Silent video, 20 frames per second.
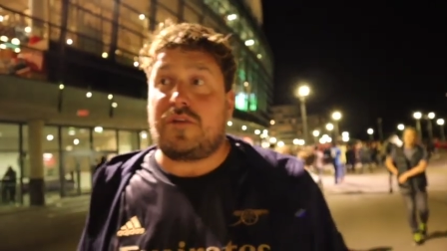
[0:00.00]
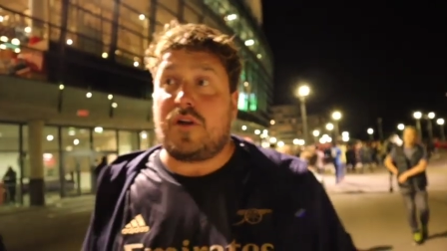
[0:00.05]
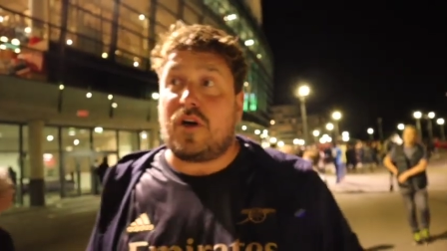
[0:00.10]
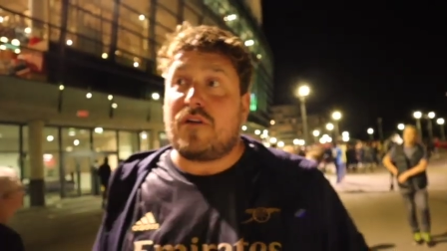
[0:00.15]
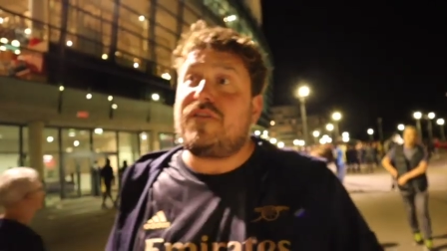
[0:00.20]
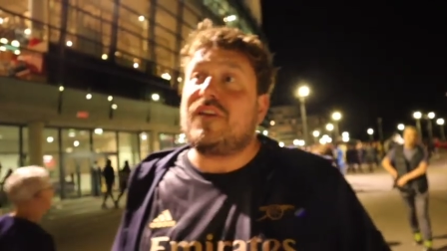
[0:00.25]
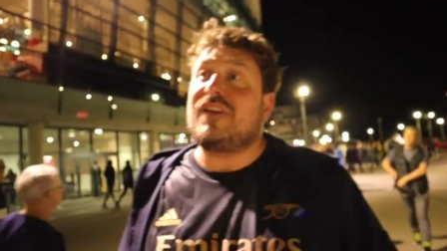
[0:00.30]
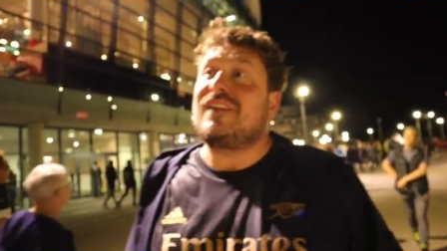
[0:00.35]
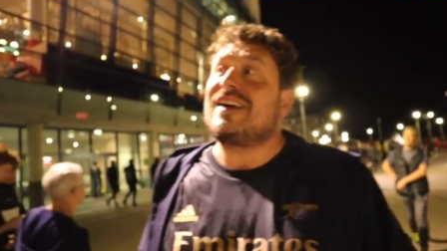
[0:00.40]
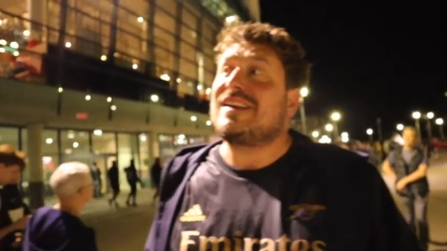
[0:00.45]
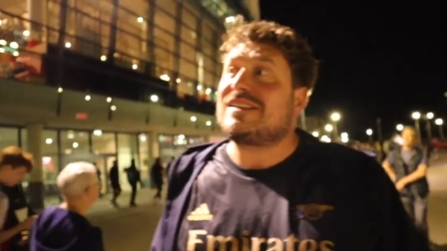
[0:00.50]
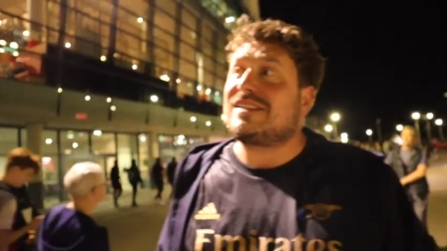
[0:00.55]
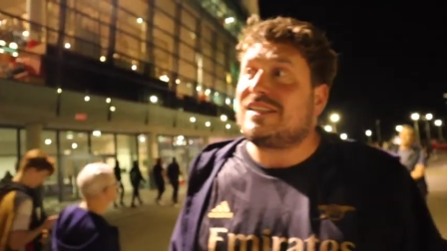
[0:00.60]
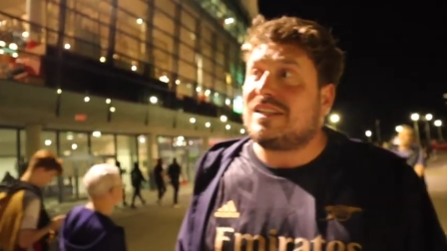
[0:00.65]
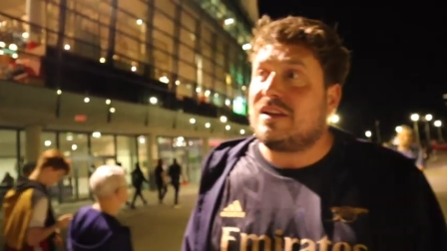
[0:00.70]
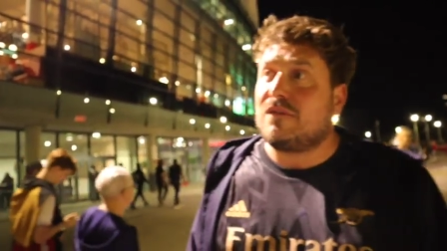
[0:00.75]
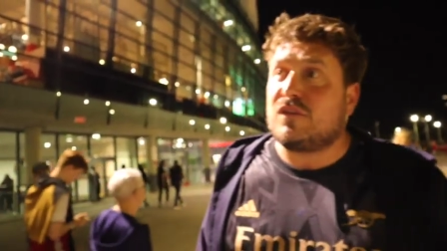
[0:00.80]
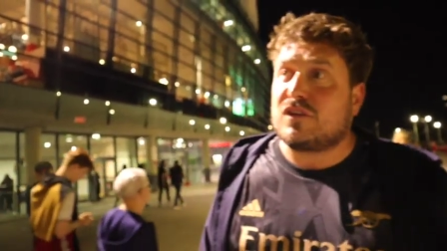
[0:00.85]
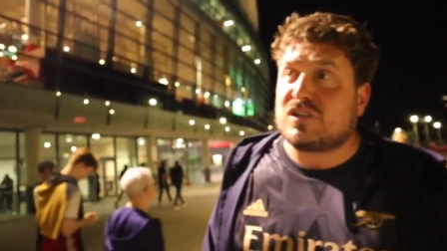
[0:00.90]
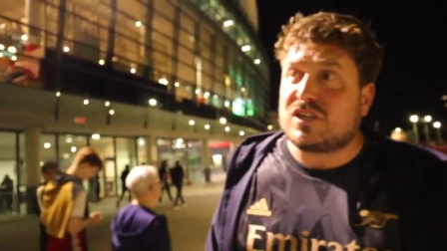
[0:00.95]
And I think that's the
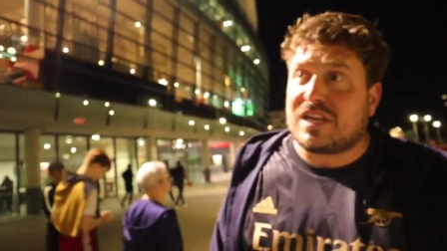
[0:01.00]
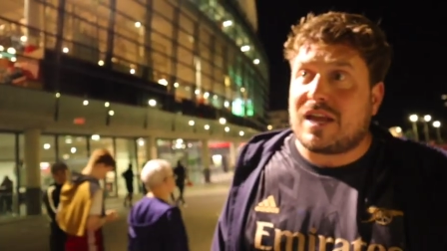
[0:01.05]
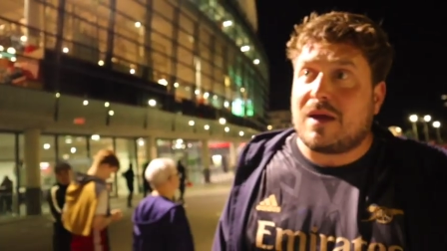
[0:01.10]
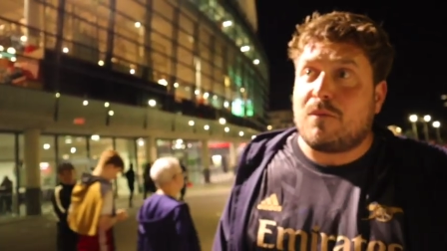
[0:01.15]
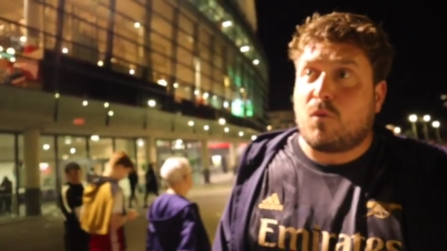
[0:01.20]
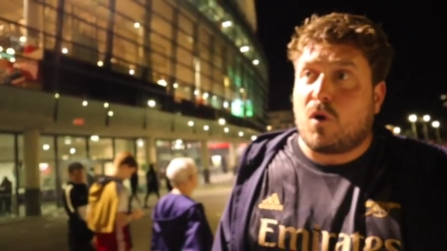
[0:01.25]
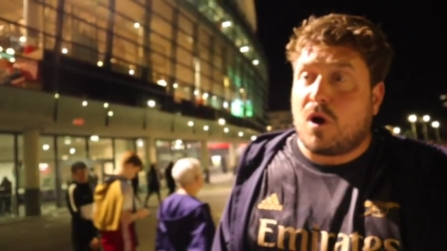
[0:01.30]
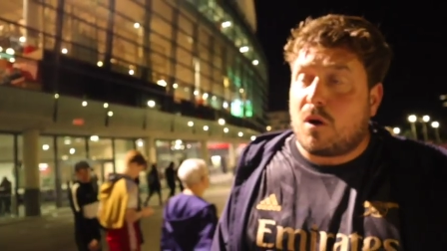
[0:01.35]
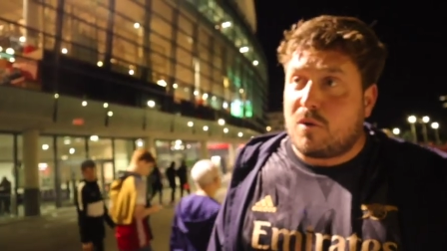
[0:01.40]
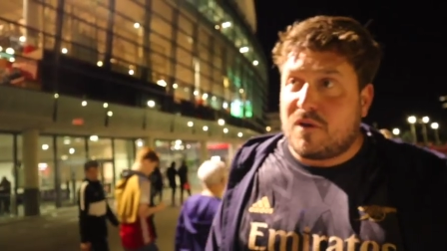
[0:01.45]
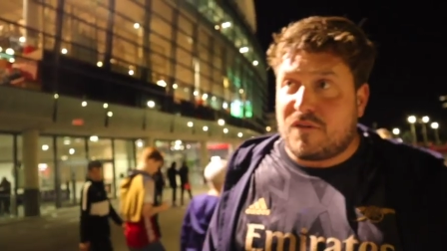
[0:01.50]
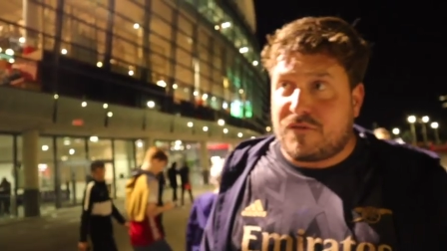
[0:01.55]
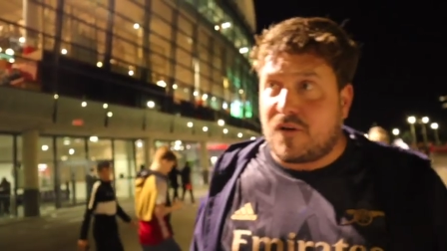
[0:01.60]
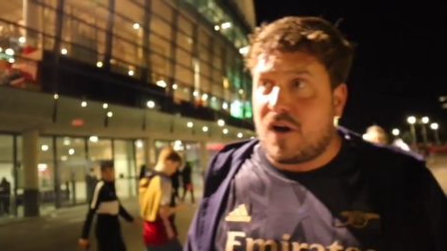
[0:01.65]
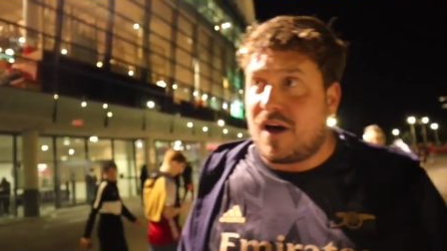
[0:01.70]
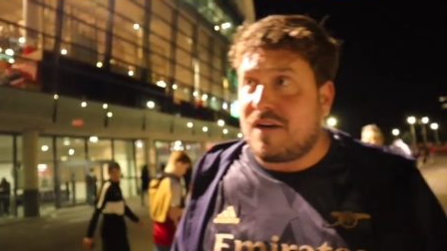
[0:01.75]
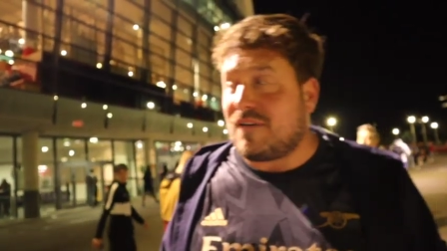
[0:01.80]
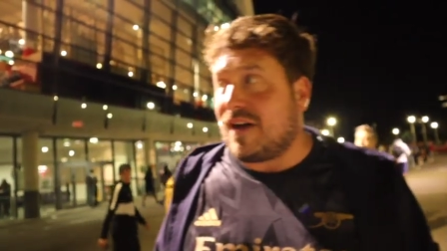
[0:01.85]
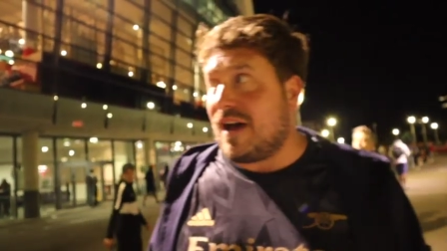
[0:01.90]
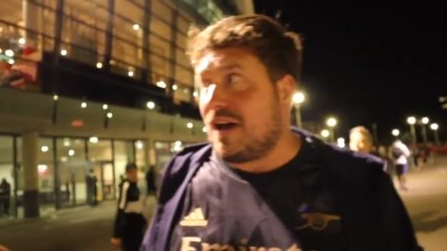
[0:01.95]
difference again why we're
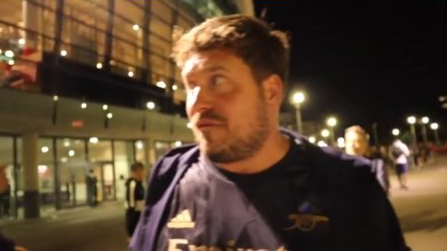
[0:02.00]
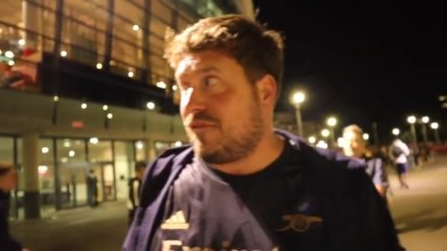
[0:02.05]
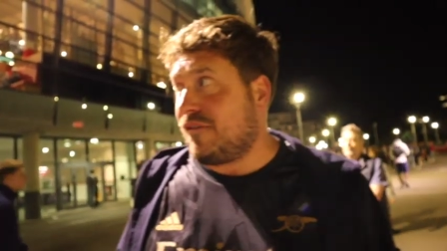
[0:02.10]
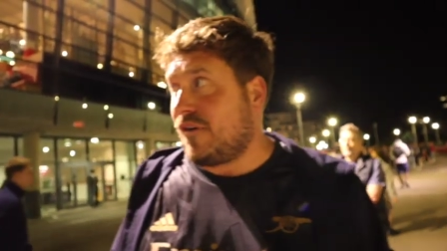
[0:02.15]
five out of